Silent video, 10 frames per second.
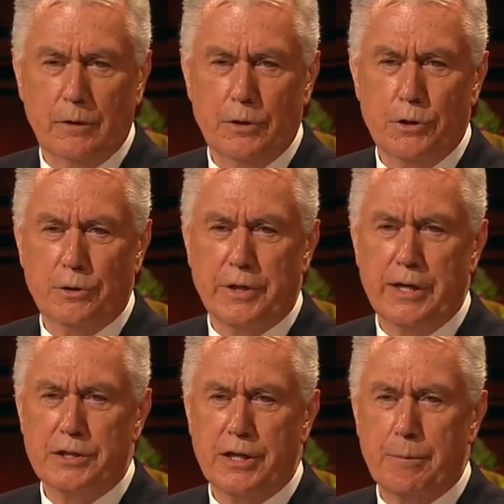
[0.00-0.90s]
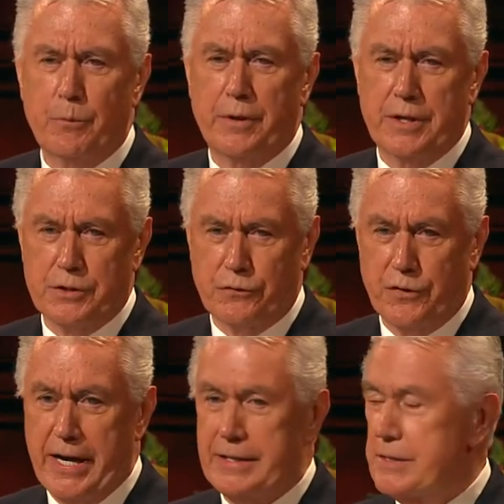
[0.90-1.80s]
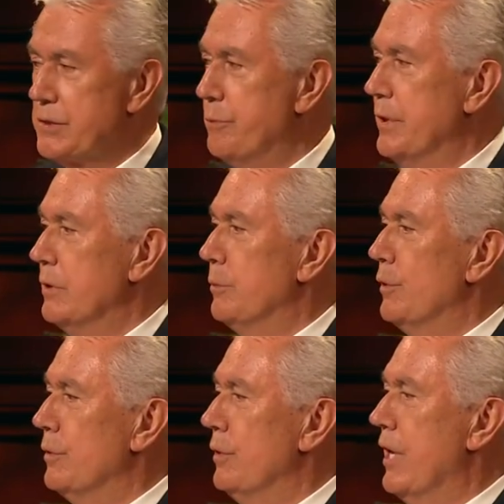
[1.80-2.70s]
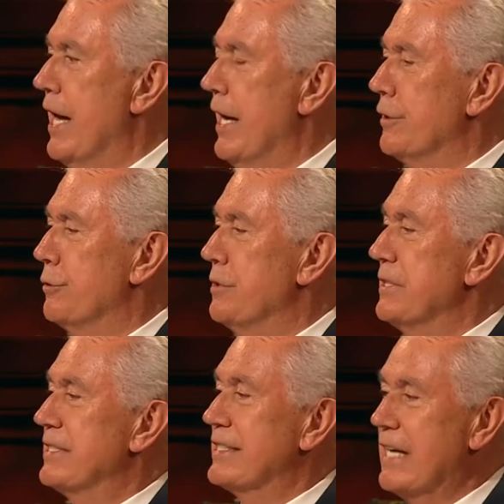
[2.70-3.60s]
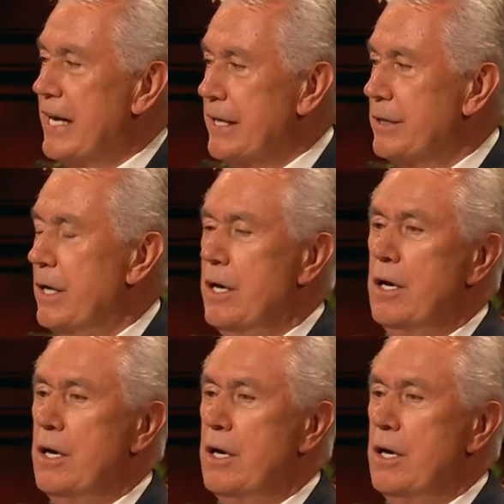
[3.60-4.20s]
To catch up with his friends, Bilbo had to decide